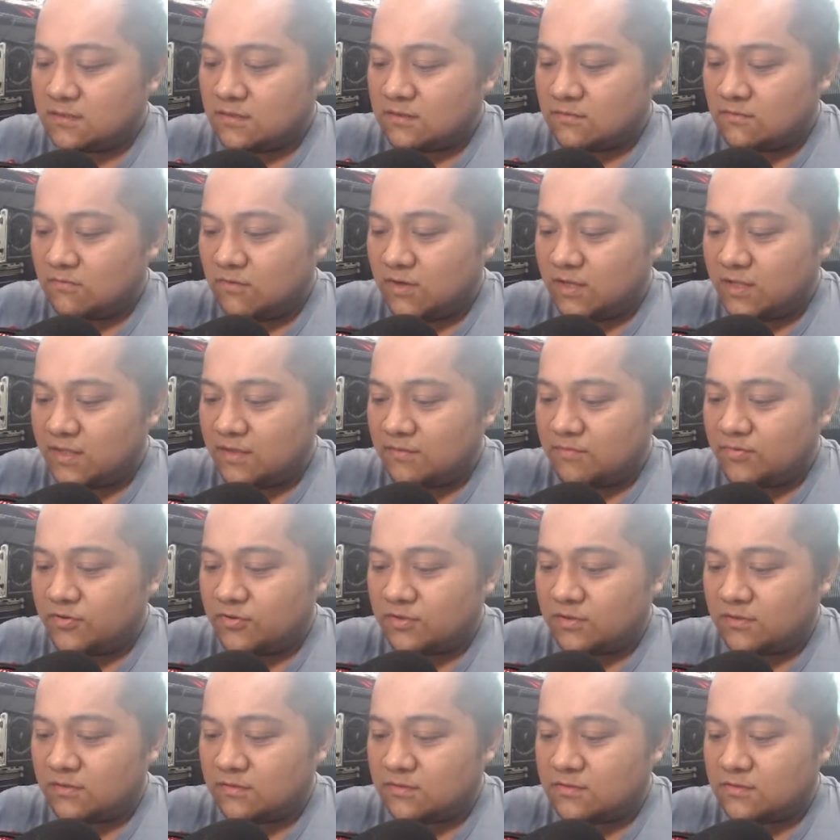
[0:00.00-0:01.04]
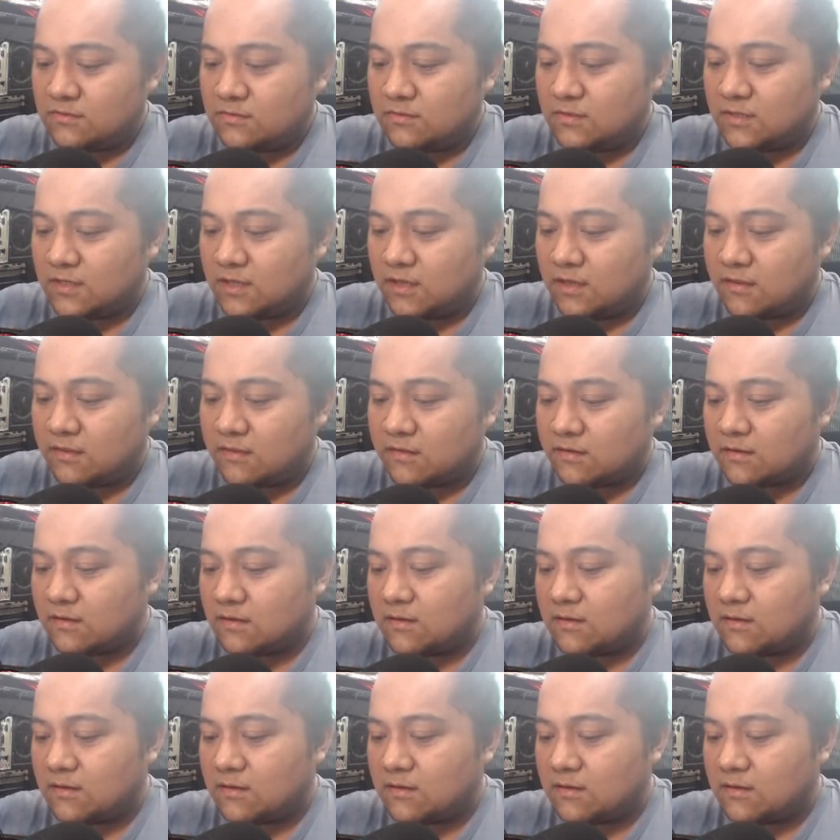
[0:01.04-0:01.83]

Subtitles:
Why they put two together?